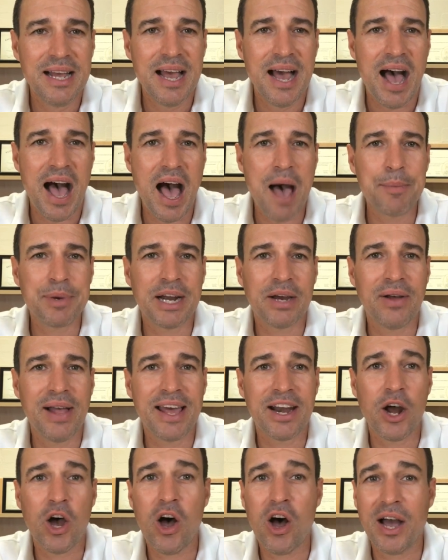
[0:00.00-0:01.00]
Armidale
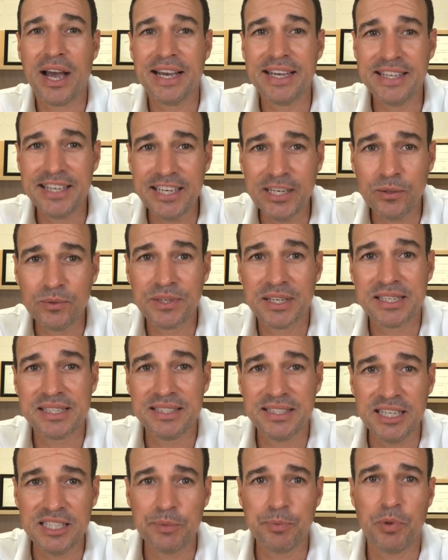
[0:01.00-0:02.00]
had a higher yield at
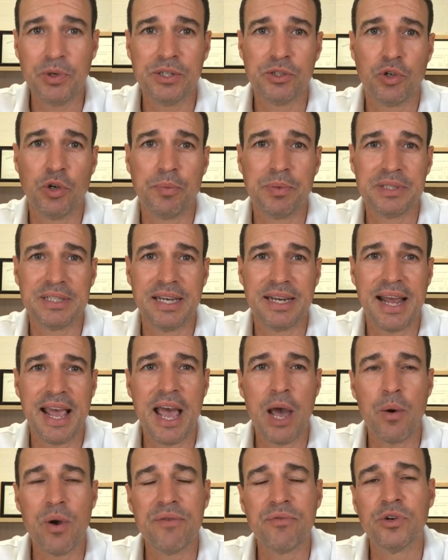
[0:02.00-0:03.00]
6.2%,
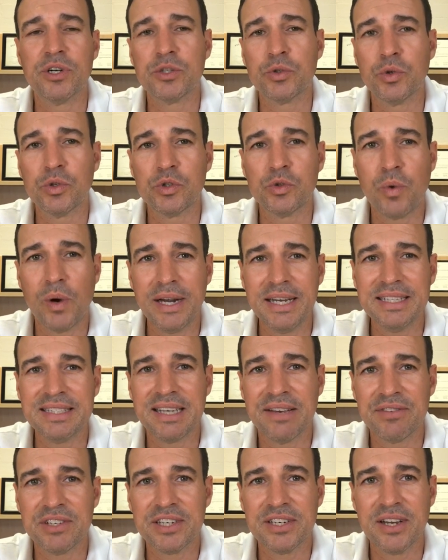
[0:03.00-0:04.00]
however, it took
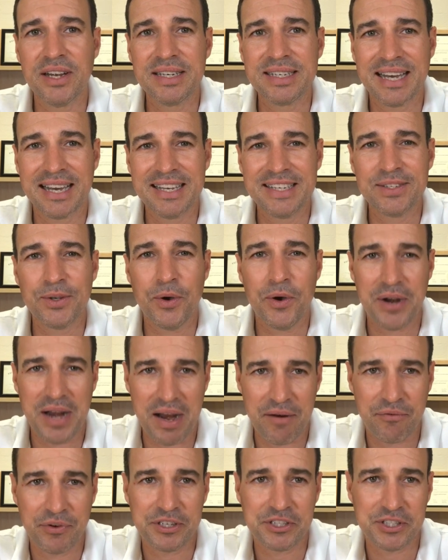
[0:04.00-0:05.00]
27 days on
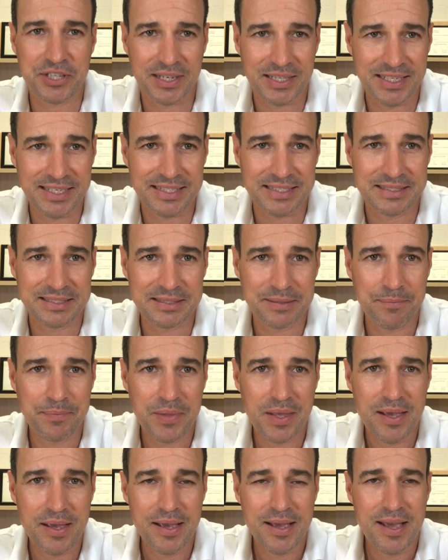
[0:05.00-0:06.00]
average to lease.
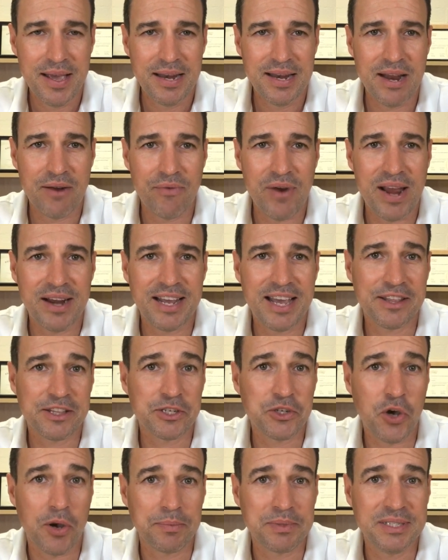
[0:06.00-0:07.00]
Now, rounding out the
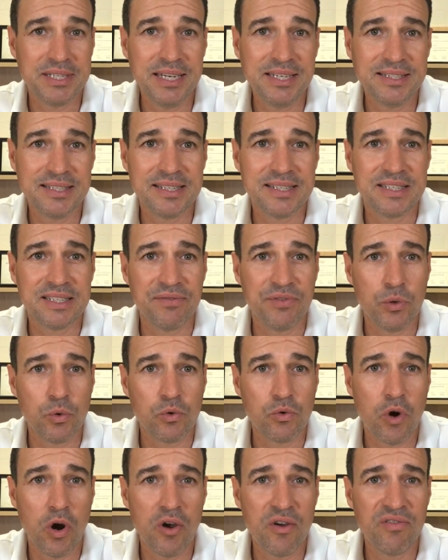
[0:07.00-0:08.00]
top 6 is Seville
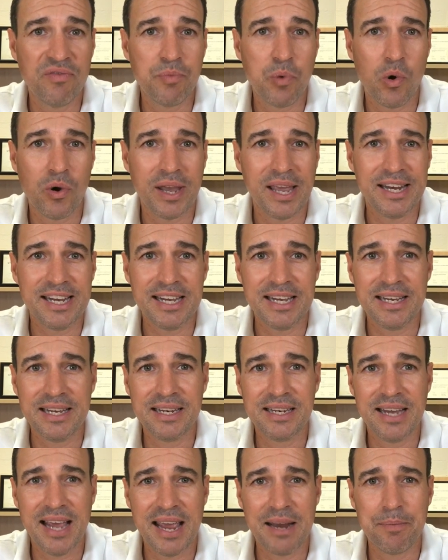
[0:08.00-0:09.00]
Grove, Port Kennedy
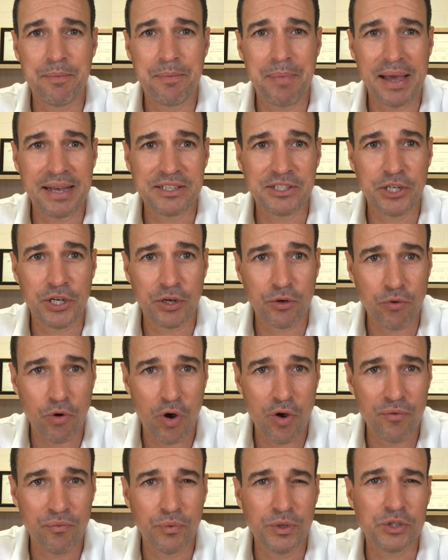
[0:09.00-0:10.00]
and Banksia
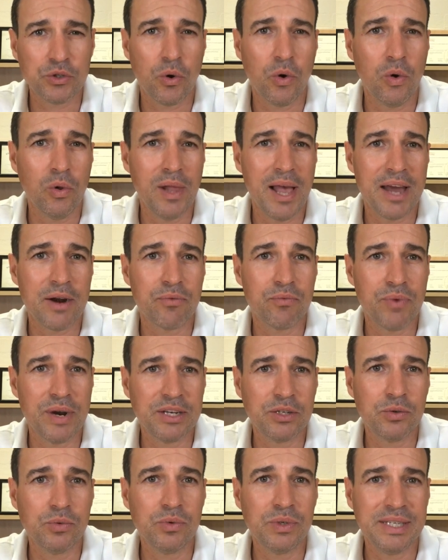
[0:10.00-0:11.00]
Grove, which all had a
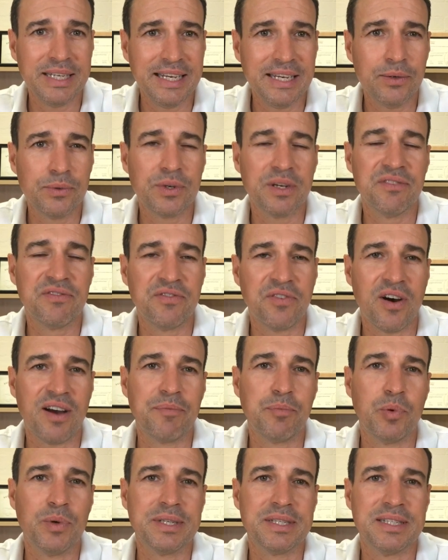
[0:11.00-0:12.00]
rental yield of
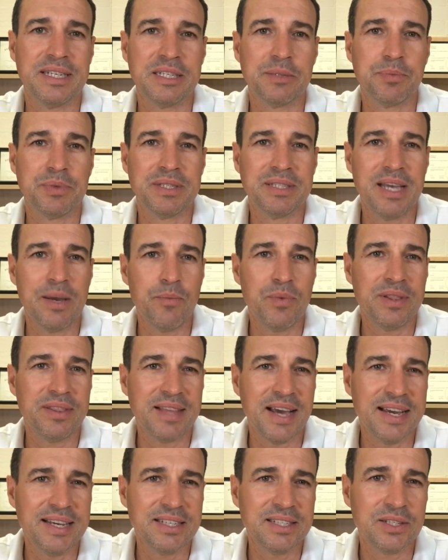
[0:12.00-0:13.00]
5.6%, with
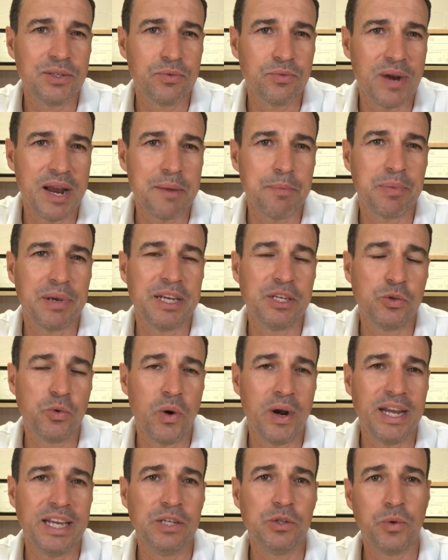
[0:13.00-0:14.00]
days to rent being
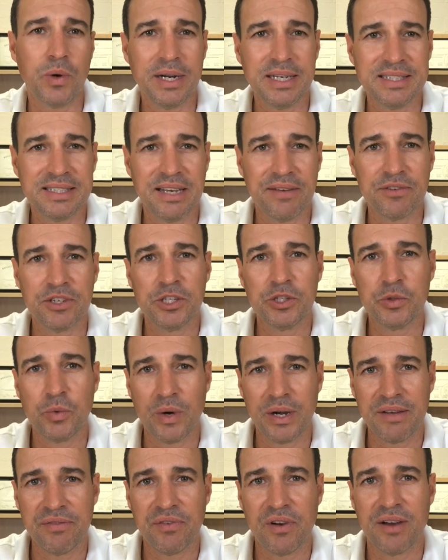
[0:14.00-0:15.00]
20, 27 and
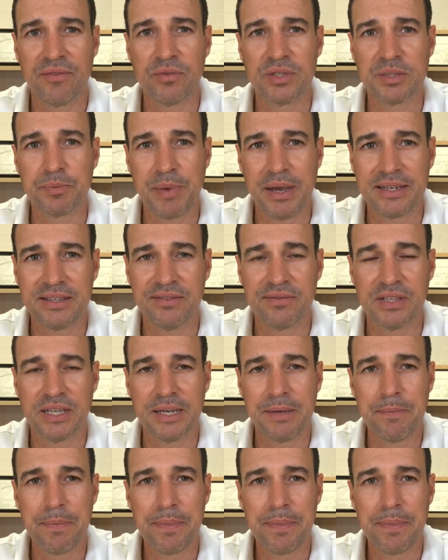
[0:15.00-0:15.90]
25 respectively.